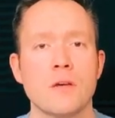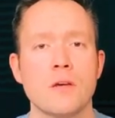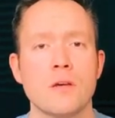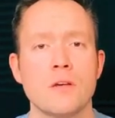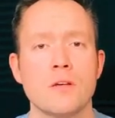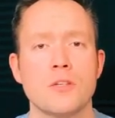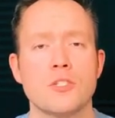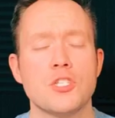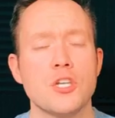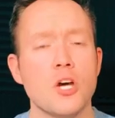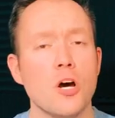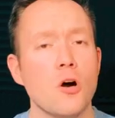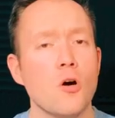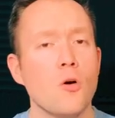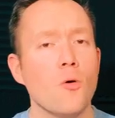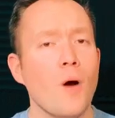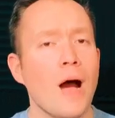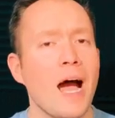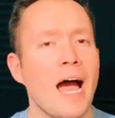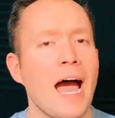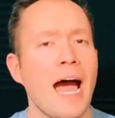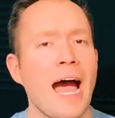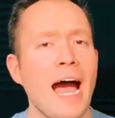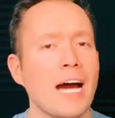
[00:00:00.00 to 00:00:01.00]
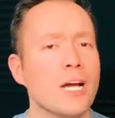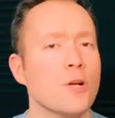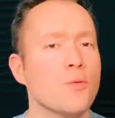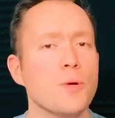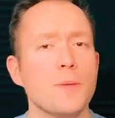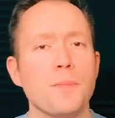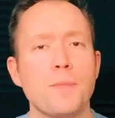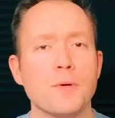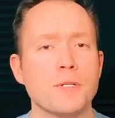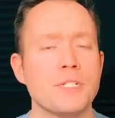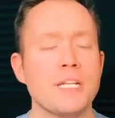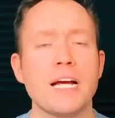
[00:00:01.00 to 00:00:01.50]
So, how do we
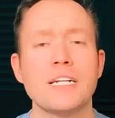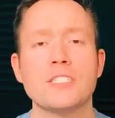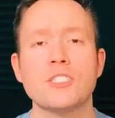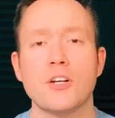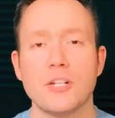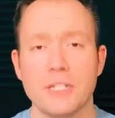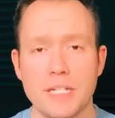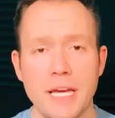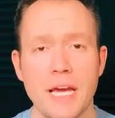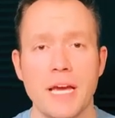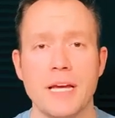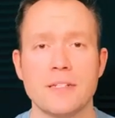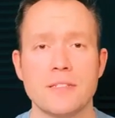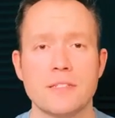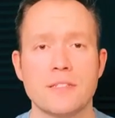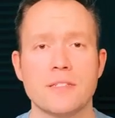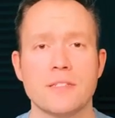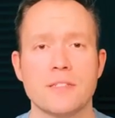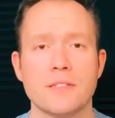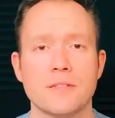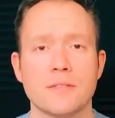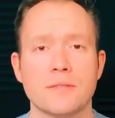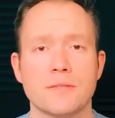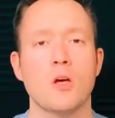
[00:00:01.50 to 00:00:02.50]
protect our kids?